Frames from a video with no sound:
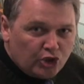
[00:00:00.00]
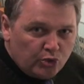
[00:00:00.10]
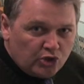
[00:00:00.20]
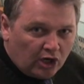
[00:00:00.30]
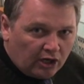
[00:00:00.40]

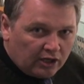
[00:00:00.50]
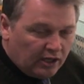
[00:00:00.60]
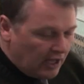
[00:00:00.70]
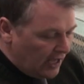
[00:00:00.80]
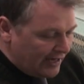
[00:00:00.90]
too dark.
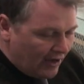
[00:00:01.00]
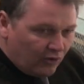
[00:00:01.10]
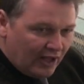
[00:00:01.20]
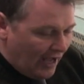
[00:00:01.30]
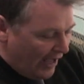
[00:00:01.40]

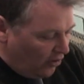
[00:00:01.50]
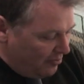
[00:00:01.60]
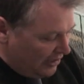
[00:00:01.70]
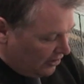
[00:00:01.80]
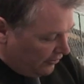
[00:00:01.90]
Now, I don't
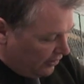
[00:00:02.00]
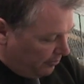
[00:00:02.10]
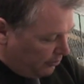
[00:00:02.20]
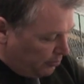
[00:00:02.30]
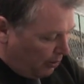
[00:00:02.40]
mean the, the
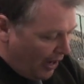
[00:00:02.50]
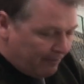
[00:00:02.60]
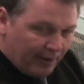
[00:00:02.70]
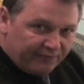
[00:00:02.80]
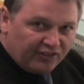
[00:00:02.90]

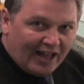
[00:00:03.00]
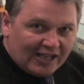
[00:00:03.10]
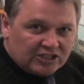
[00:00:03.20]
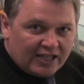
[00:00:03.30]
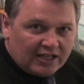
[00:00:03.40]
pop-up
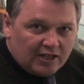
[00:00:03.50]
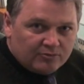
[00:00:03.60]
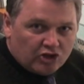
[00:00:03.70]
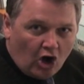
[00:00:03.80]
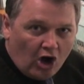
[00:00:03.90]
flash that
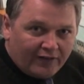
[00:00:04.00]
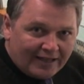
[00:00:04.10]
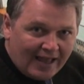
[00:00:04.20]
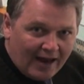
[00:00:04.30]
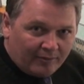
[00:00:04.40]
comes on the
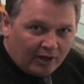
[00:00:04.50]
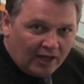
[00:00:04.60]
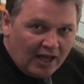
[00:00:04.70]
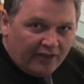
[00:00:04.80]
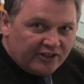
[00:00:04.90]
camera.
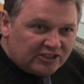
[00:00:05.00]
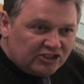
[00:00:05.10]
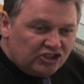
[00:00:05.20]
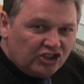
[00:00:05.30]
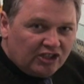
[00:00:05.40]
This
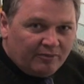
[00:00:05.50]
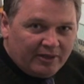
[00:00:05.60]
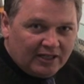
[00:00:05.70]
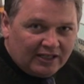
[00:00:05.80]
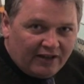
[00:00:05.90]
isn't gonna
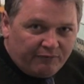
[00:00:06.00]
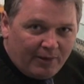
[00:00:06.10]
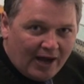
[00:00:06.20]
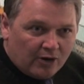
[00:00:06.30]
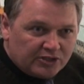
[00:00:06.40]
be enough
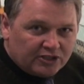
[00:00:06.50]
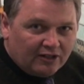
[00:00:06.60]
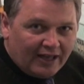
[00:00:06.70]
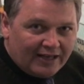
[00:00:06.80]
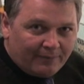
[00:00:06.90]
power to
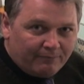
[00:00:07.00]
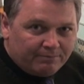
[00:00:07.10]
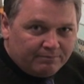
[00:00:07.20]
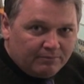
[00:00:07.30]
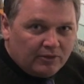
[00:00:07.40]
light up
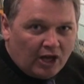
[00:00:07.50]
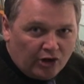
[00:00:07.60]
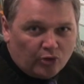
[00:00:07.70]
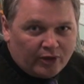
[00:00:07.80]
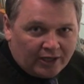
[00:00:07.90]

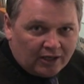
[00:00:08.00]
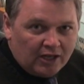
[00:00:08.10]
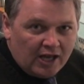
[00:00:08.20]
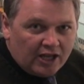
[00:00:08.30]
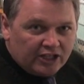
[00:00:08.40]
an arena.
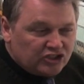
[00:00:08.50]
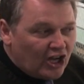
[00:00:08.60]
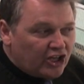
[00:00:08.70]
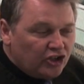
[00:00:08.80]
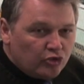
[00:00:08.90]
It's
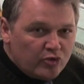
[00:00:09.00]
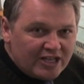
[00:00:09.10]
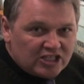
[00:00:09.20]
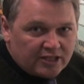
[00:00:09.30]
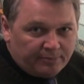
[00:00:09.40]
not going to
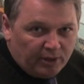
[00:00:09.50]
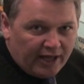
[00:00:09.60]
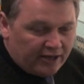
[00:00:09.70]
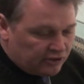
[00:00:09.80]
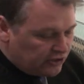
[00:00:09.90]
reach the
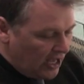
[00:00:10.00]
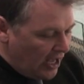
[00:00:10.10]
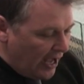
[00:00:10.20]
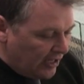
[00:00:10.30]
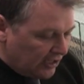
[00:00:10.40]
players.
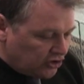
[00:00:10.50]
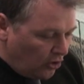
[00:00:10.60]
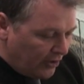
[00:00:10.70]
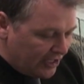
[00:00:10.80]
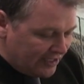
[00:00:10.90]
I, so
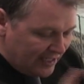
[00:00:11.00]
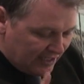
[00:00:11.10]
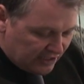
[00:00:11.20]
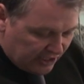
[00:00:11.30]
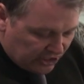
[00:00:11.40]
what you need
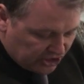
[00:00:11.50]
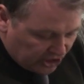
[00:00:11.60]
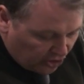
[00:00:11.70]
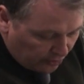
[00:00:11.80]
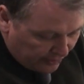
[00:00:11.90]
is an
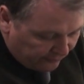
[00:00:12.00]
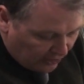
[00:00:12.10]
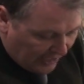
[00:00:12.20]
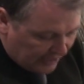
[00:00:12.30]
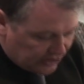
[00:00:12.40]
auxiliary
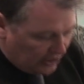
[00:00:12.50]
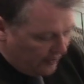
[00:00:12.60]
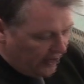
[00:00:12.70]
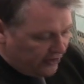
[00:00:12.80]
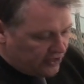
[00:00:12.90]
flash.
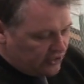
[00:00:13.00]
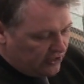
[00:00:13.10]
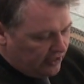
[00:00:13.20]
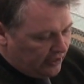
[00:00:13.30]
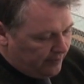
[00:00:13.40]
This is
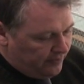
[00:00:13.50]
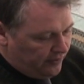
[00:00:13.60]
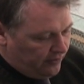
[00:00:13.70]
the